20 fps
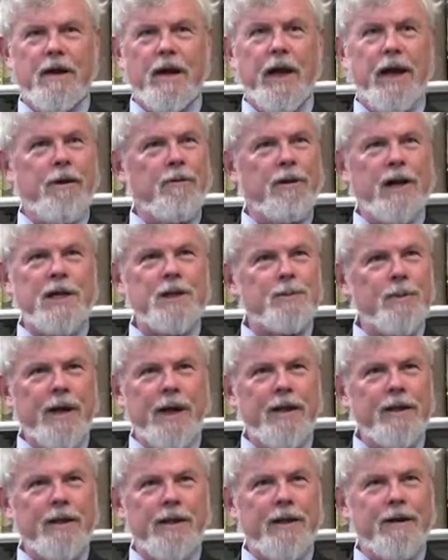And he writes
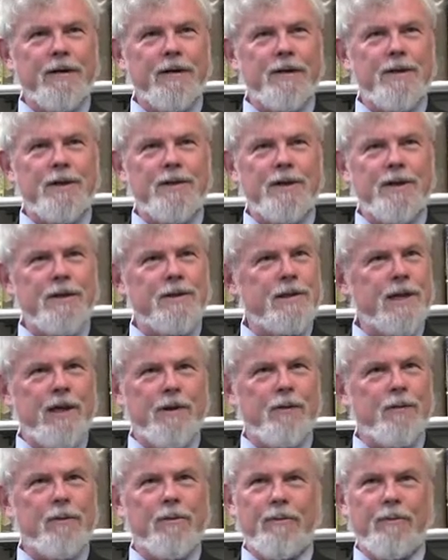back a letter that says, you
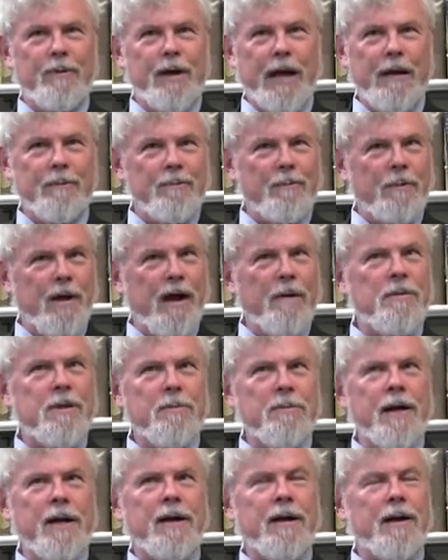know, I'm, I'm
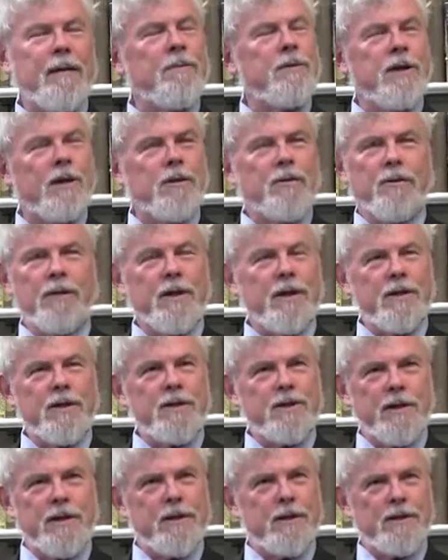the man, I'm the authority
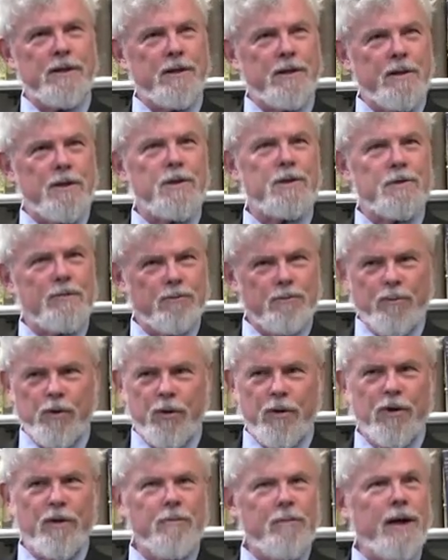that says that this
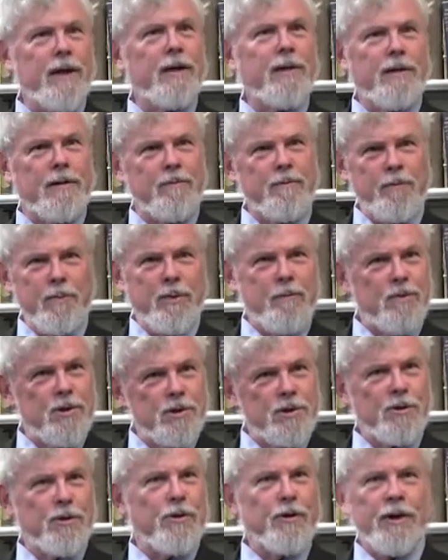word, man in
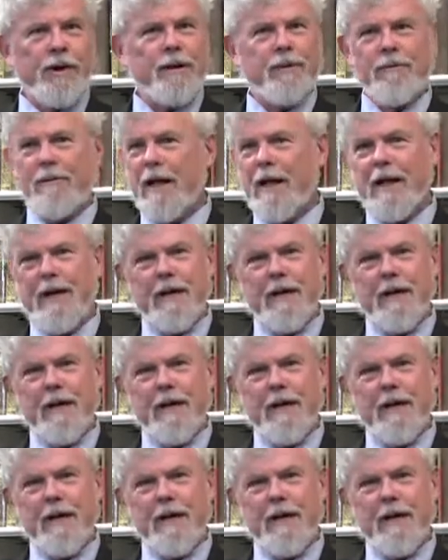Missouri,